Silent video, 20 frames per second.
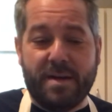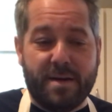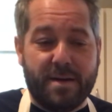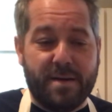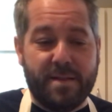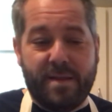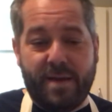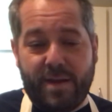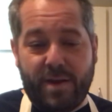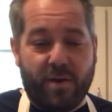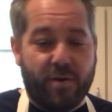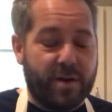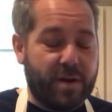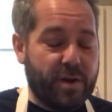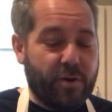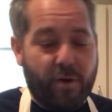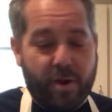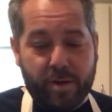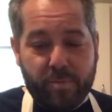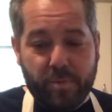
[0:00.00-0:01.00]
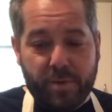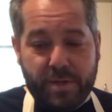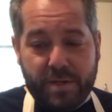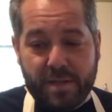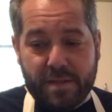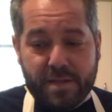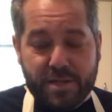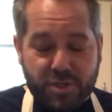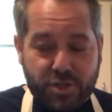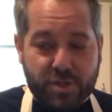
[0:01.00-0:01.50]
They are incredibly
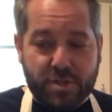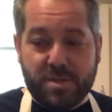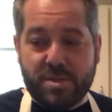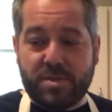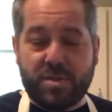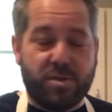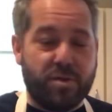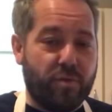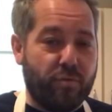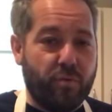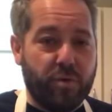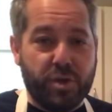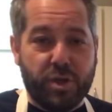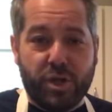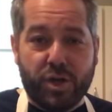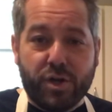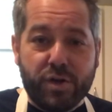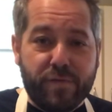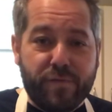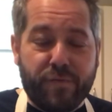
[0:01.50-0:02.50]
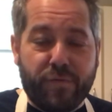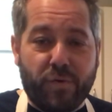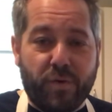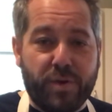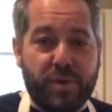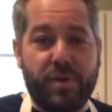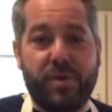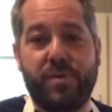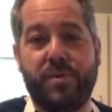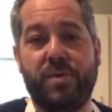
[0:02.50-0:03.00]
delicious. They're really good for
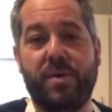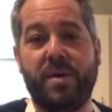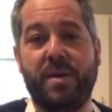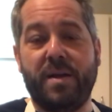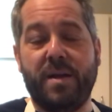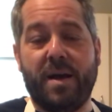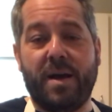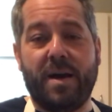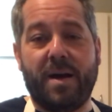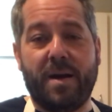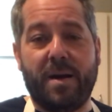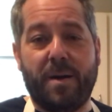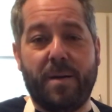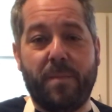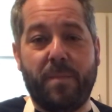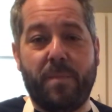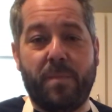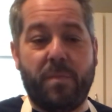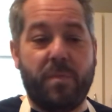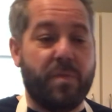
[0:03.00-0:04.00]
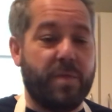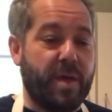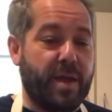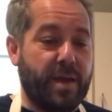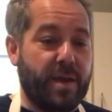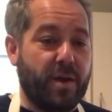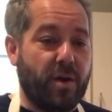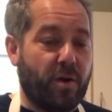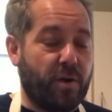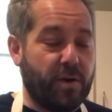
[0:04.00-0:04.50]
you.
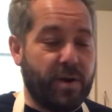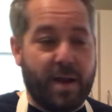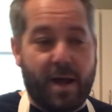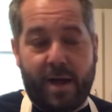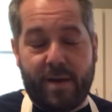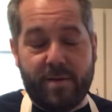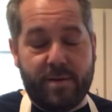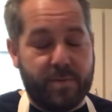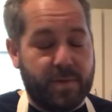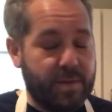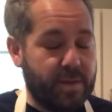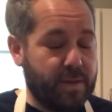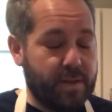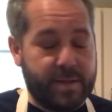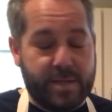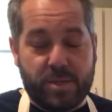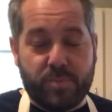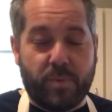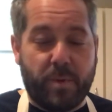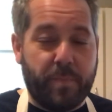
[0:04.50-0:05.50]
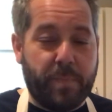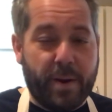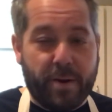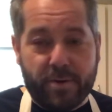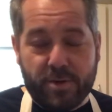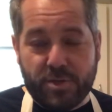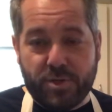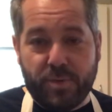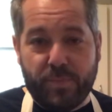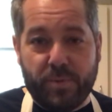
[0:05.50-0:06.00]
They are not the least bit
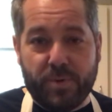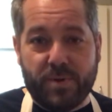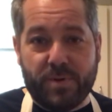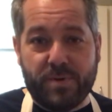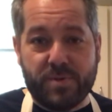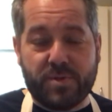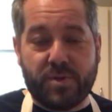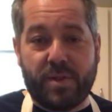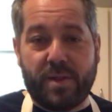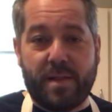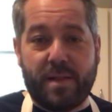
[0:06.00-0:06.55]
perishable, so they